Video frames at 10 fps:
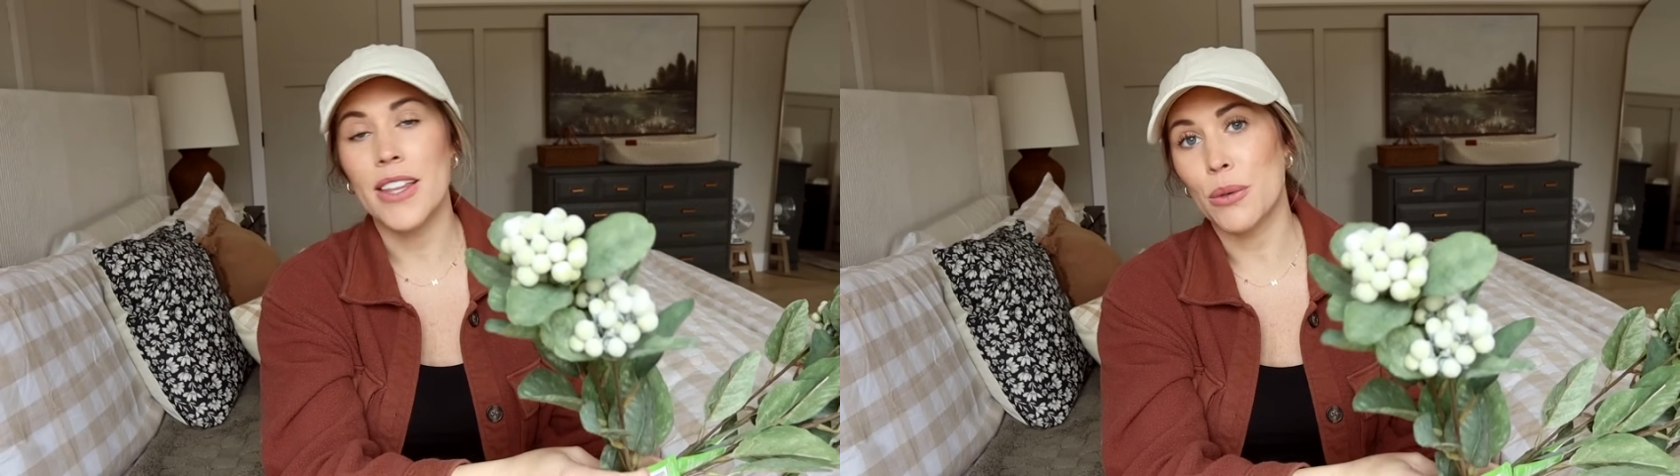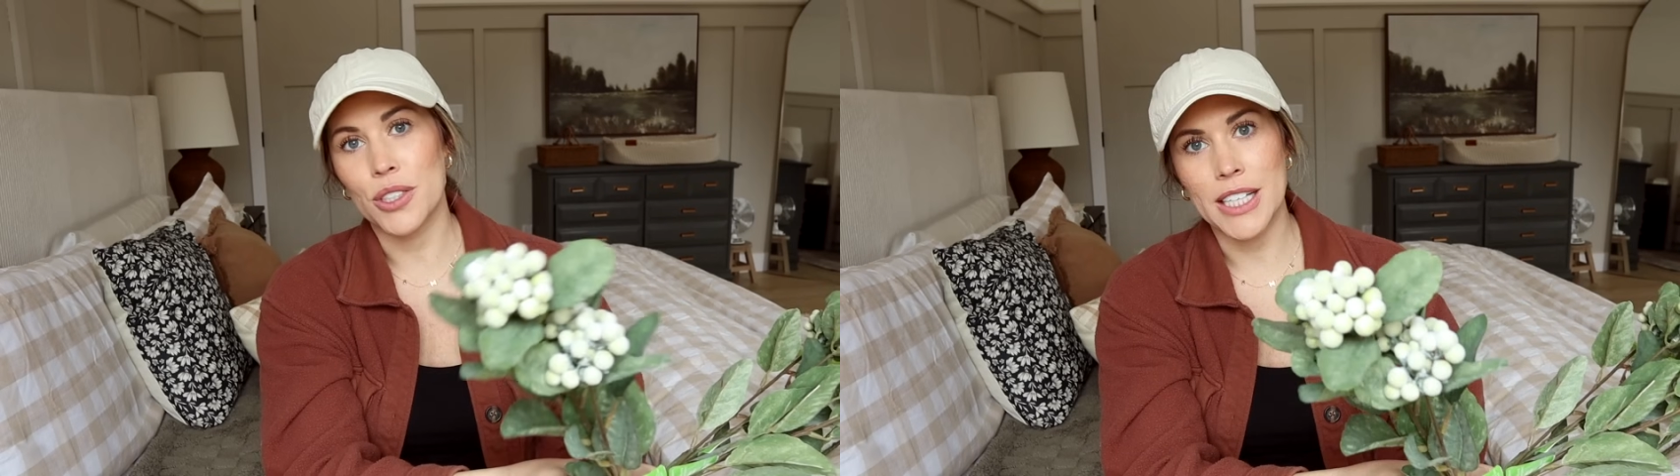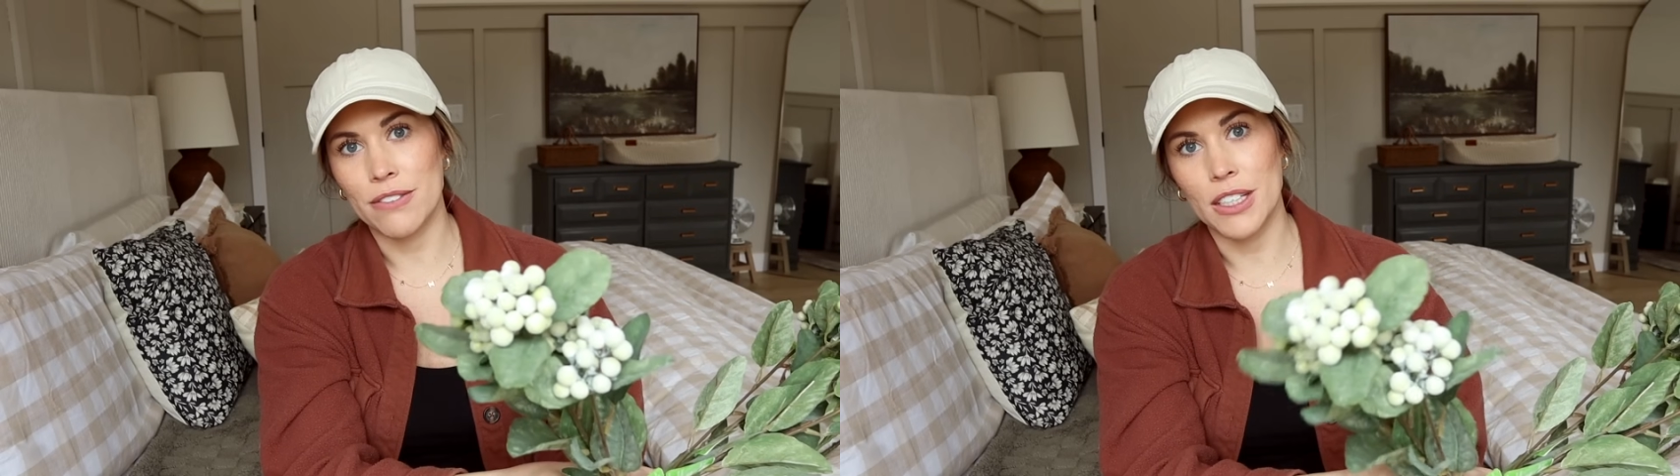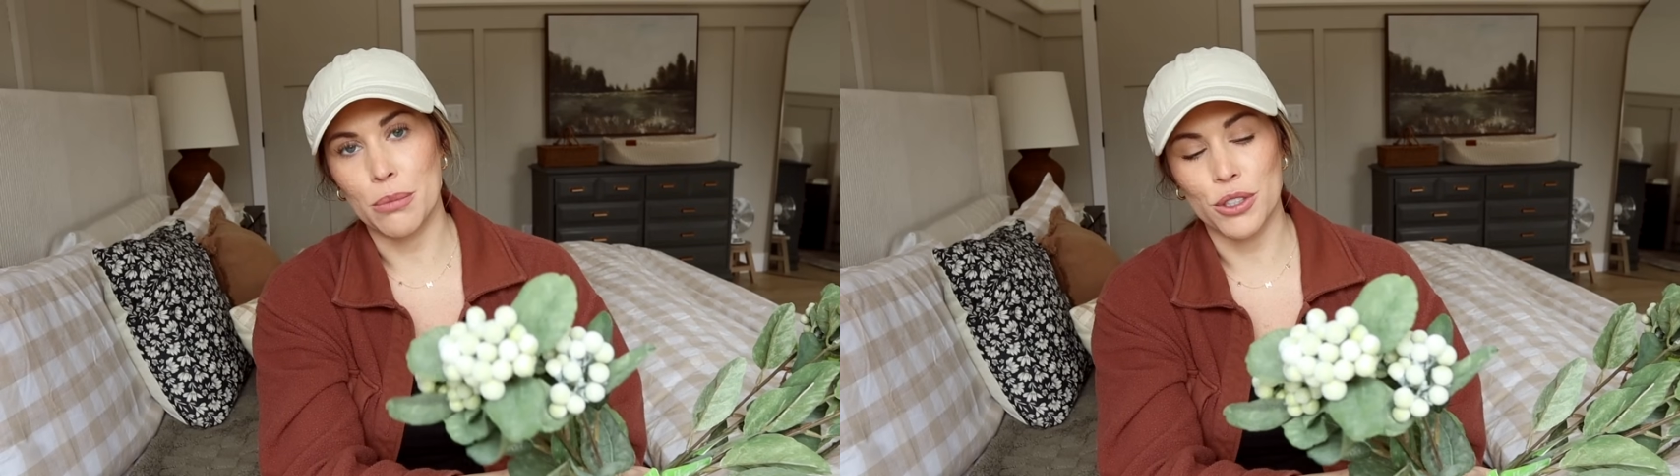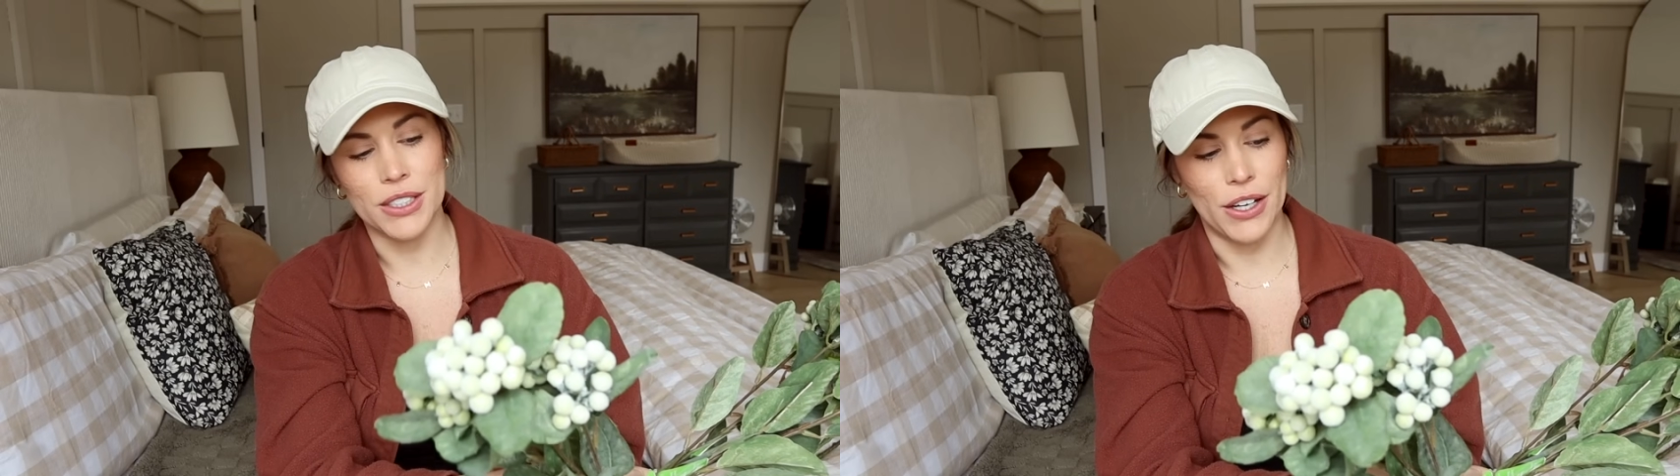they were
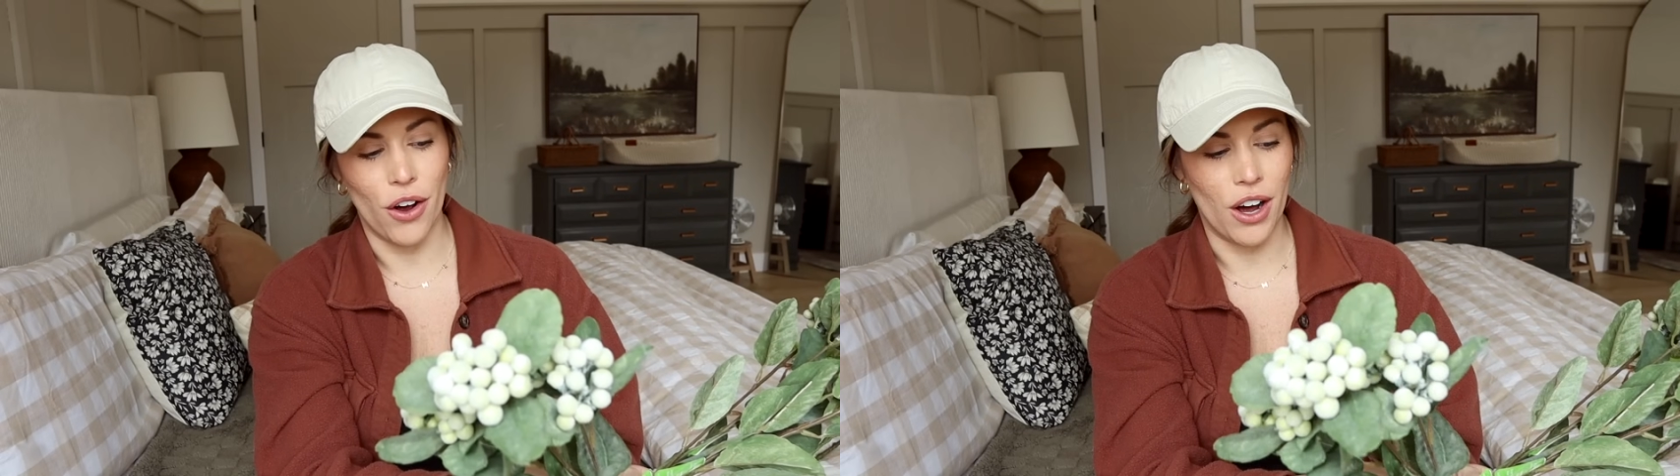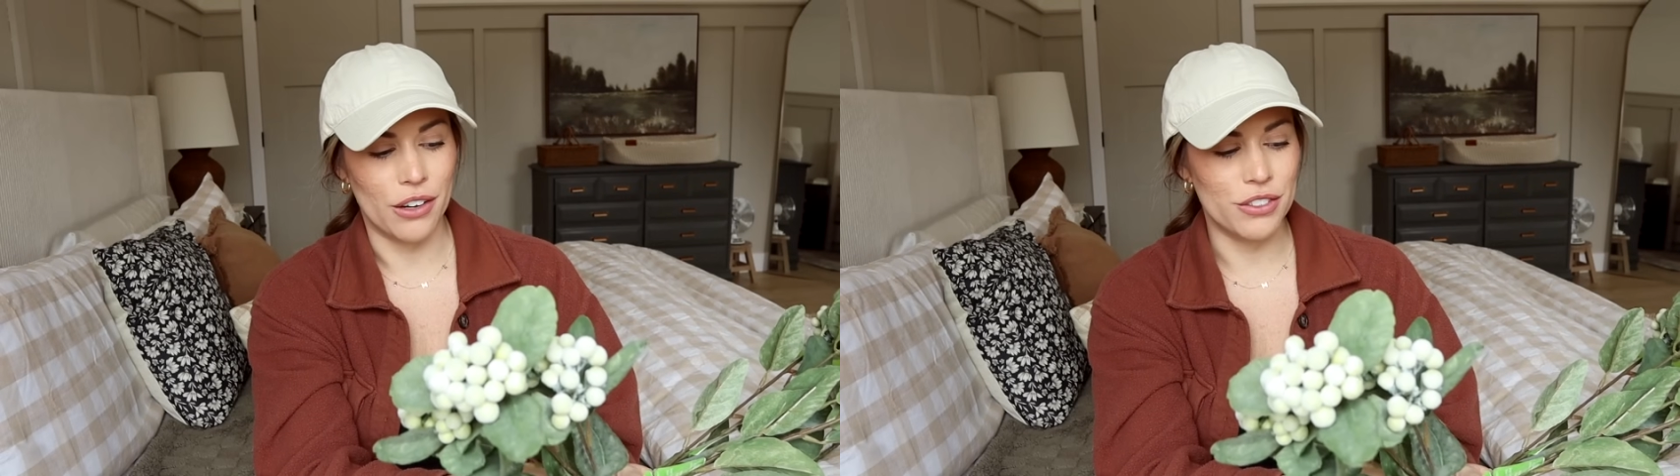70% off.